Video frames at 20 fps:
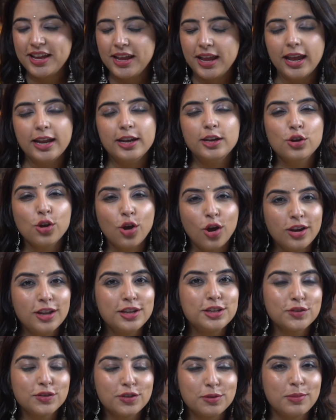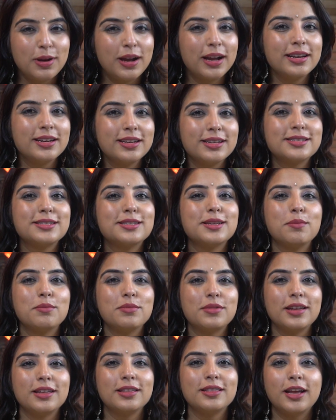And knowledge of the mind is
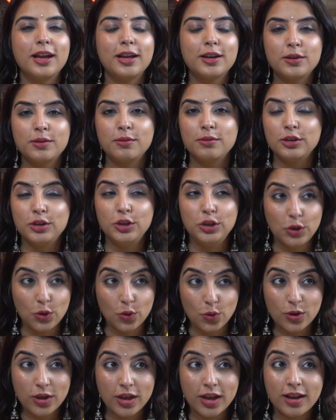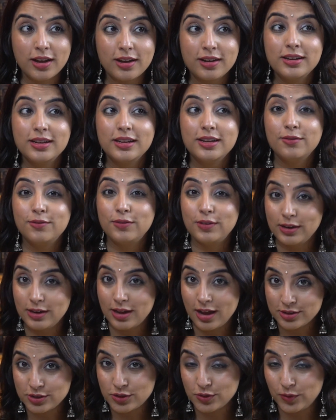something that yoga
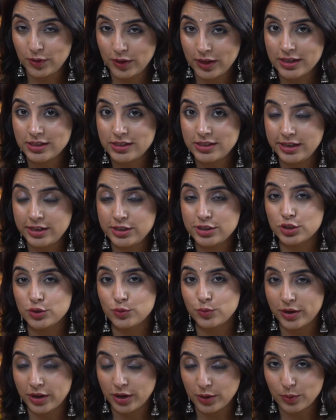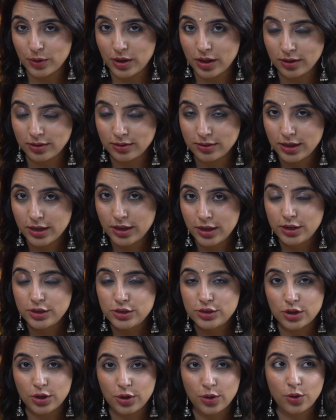philosophy can teach us very well.
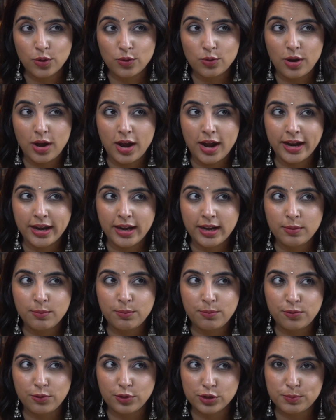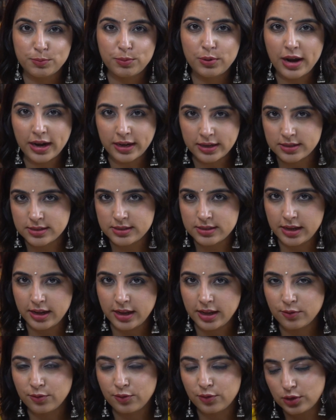So I was
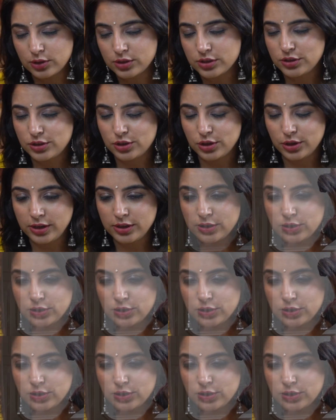practicing first 3